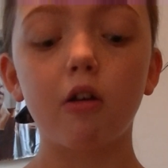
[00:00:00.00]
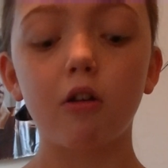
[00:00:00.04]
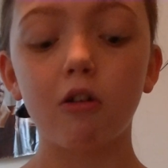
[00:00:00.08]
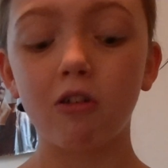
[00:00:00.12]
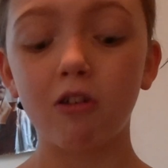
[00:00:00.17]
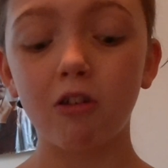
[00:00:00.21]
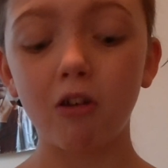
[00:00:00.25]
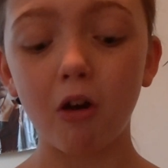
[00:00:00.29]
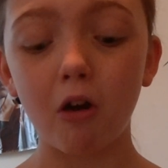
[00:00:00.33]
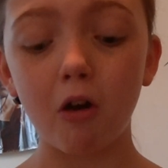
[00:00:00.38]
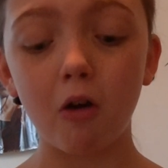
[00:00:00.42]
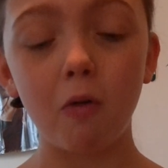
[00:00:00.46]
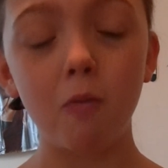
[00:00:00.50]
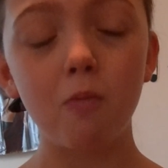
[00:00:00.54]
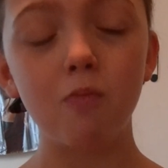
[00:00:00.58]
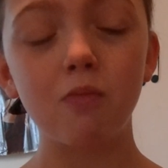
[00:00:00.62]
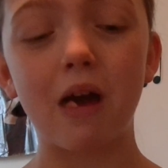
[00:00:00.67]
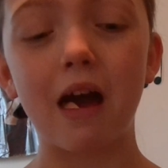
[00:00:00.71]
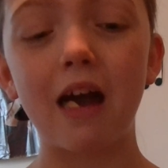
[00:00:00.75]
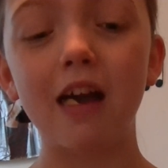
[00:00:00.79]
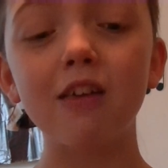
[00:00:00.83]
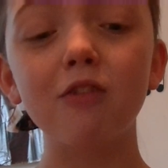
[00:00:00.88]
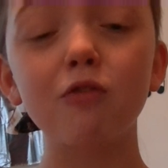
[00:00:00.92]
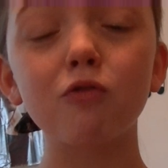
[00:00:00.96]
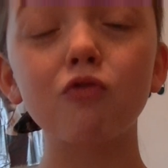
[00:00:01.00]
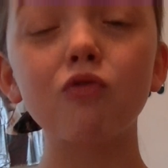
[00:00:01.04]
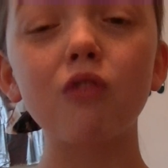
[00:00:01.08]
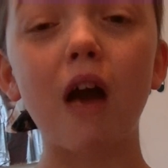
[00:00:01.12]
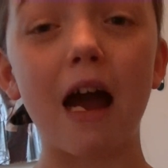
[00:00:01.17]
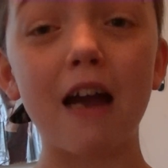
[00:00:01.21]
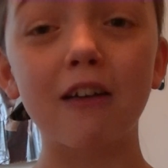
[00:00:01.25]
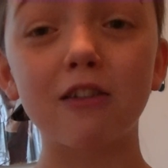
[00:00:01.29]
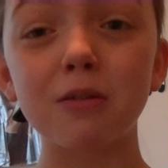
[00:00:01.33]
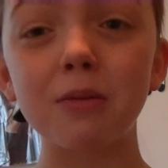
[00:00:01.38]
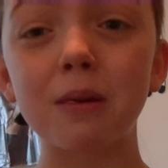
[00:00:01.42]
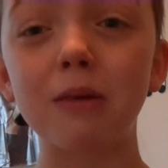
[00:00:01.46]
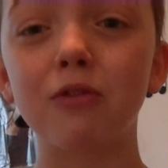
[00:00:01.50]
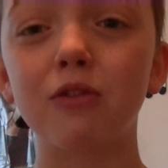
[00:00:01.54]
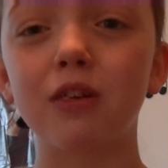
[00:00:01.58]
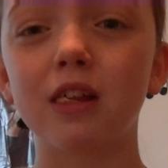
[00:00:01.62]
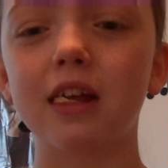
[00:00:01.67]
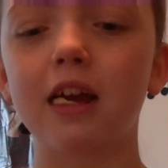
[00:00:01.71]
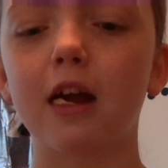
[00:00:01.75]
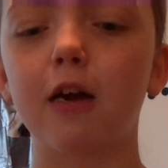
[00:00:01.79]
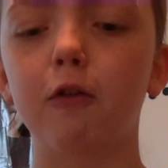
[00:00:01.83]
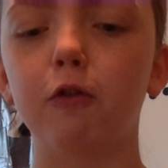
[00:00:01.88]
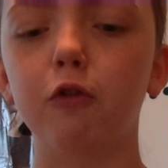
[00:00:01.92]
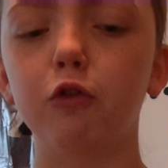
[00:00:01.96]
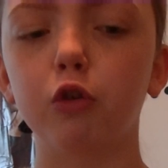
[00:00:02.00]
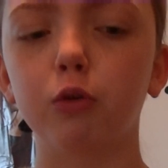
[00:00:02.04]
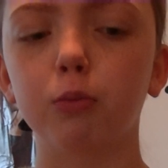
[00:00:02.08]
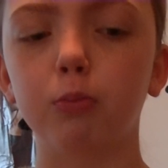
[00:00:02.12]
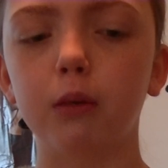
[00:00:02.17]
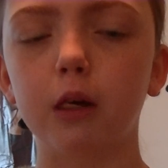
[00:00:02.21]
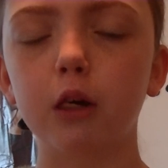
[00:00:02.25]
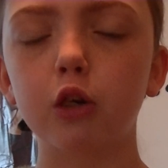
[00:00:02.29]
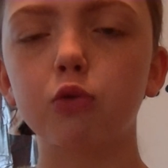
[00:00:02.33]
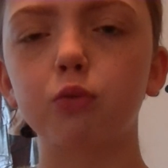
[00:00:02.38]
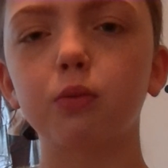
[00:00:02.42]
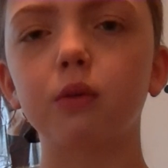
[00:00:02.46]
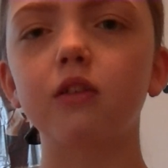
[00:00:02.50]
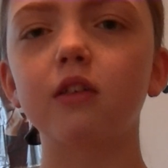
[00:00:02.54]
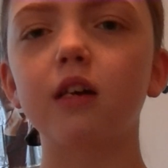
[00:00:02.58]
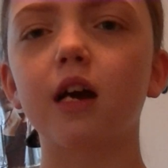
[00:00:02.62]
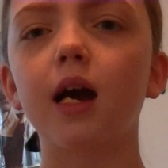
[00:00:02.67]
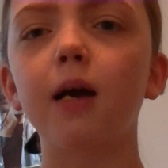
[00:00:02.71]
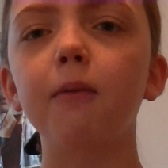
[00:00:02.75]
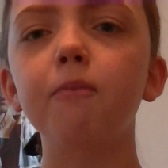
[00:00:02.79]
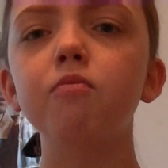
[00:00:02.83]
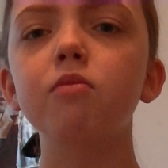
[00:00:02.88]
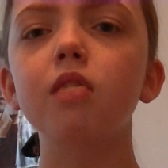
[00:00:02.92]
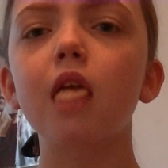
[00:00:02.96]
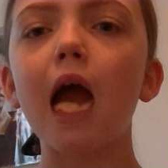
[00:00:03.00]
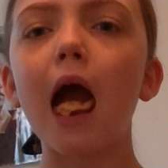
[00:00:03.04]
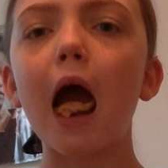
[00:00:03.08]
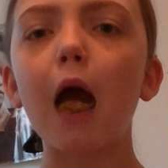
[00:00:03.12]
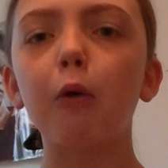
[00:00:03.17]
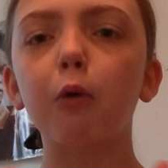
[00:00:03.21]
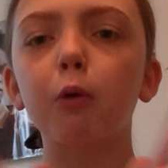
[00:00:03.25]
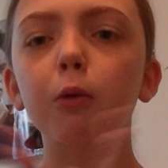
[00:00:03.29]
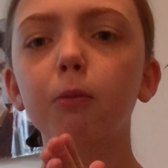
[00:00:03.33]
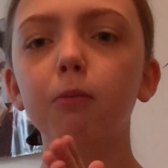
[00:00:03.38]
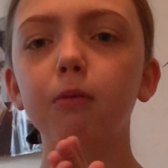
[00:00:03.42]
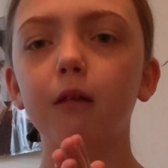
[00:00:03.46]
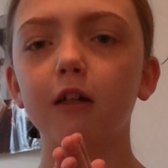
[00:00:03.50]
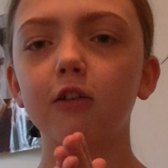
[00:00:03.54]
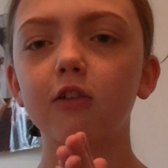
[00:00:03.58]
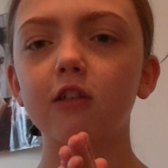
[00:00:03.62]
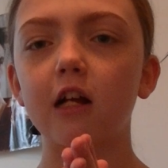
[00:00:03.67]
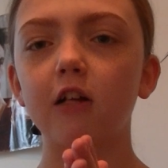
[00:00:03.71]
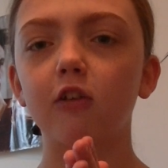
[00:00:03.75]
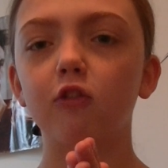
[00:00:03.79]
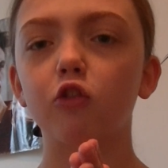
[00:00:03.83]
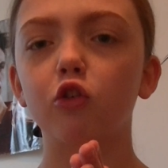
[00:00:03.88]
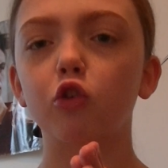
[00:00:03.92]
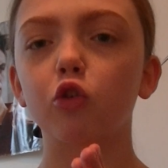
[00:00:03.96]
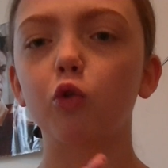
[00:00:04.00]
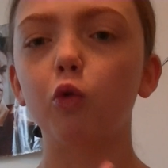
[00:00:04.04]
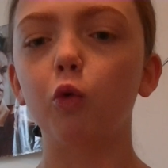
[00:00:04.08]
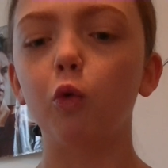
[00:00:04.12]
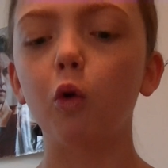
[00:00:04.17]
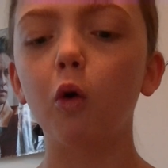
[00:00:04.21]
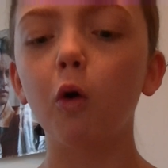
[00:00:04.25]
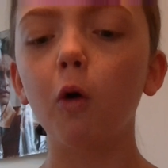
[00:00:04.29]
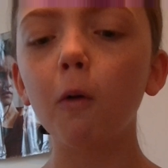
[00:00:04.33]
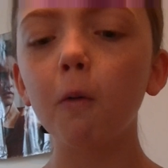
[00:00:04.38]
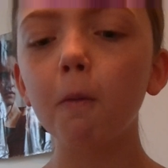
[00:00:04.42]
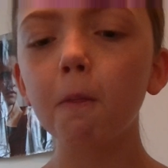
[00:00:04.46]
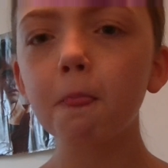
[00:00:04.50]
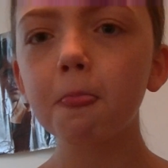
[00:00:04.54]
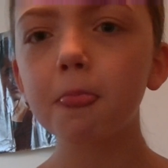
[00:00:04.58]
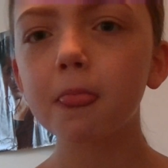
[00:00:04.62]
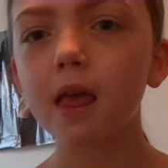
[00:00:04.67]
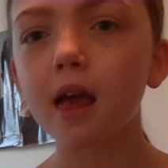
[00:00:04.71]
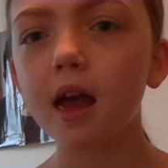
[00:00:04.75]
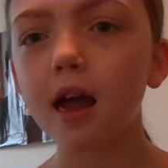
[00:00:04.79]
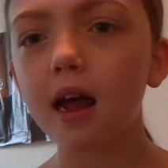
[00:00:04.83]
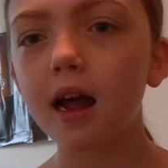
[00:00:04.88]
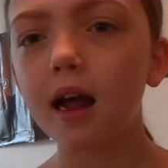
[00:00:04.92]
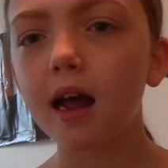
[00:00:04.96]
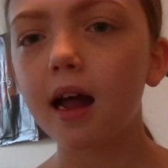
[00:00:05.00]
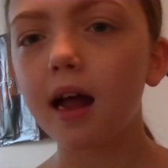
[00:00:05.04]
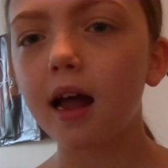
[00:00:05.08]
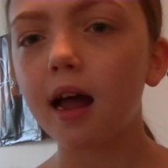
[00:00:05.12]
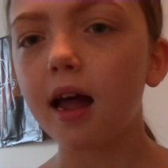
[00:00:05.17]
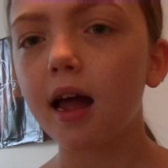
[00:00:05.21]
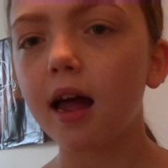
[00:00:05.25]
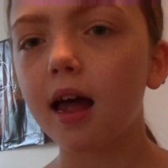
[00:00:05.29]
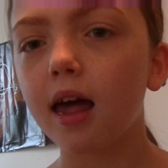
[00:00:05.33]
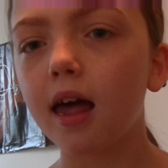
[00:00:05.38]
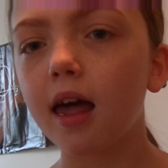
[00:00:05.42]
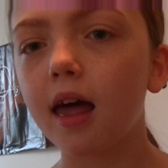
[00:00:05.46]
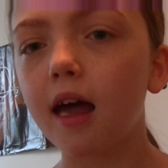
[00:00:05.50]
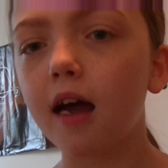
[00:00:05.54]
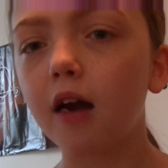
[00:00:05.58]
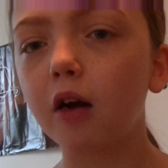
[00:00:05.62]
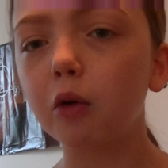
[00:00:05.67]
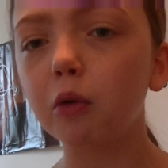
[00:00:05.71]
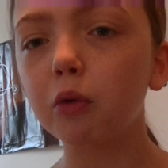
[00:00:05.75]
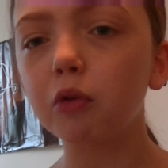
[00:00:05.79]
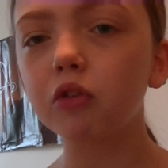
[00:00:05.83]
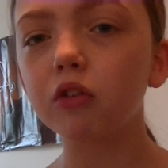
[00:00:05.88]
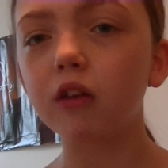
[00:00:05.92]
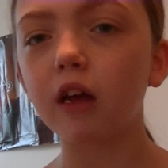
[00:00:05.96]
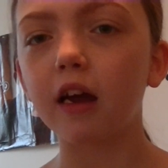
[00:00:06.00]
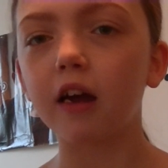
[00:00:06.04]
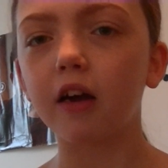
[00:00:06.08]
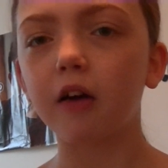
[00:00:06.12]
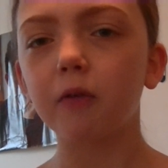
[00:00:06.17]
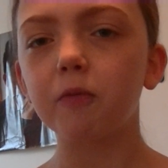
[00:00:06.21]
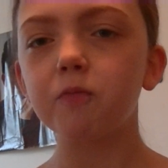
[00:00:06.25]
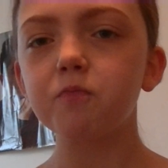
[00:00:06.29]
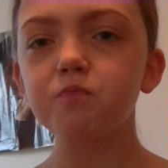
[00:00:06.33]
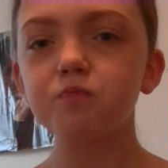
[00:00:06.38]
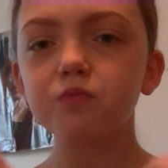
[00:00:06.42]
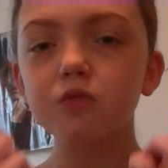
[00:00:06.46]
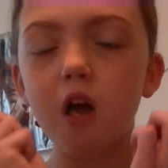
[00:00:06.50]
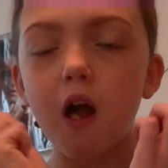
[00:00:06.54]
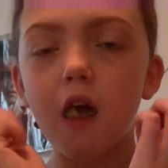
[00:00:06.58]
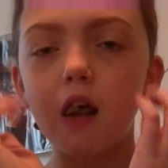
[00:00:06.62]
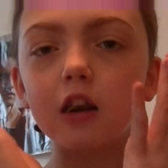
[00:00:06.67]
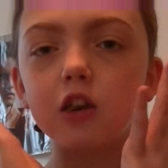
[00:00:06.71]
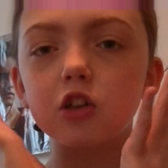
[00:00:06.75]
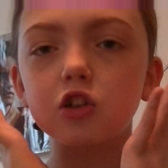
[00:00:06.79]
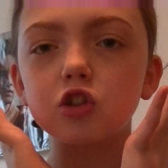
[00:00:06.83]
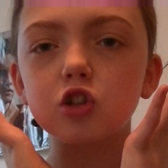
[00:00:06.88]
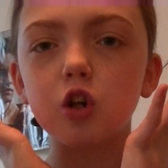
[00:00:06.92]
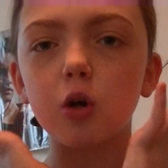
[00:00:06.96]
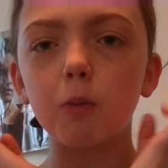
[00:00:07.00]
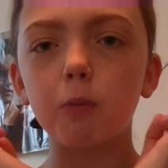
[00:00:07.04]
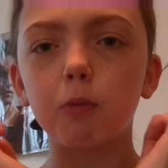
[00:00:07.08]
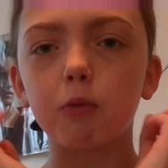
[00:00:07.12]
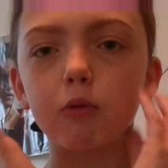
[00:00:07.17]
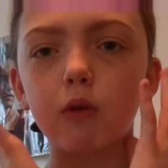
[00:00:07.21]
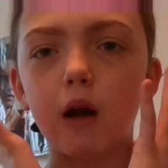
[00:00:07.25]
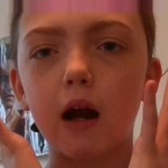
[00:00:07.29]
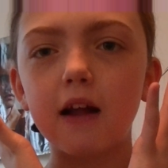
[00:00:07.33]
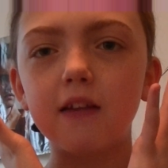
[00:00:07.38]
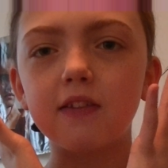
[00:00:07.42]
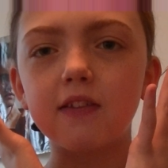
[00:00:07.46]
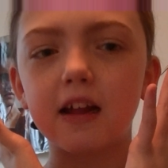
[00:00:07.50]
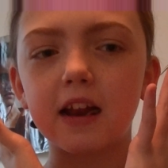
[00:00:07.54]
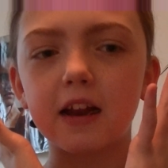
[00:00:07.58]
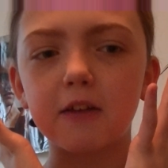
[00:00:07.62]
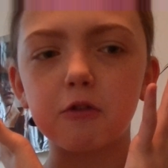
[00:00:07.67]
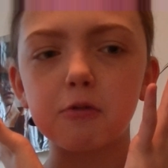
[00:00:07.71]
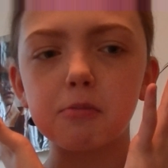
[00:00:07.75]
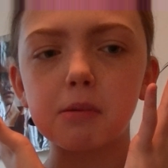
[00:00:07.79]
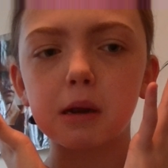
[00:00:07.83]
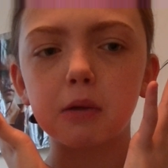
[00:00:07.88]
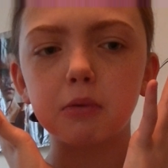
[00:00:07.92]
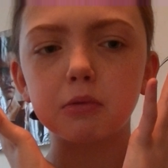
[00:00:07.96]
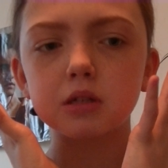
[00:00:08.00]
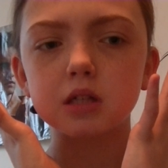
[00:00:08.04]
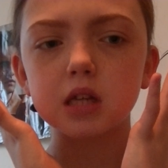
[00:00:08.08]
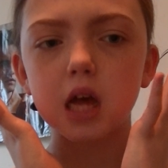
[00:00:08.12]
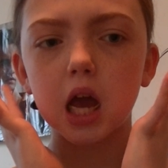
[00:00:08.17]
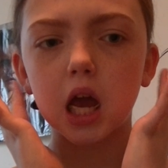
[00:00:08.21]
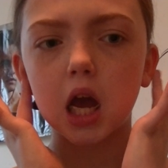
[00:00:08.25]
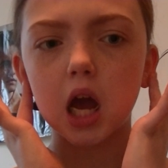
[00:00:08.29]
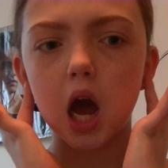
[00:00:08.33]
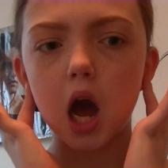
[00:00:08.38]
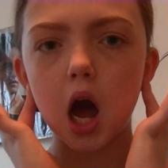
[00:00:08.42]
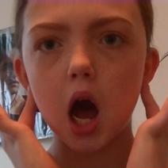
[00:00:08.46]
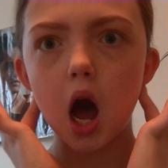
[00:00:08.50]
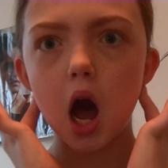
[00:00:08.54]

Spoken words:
So I have to be really careful with blush. One time I wore blush at school and it was like so bright that everybody was like,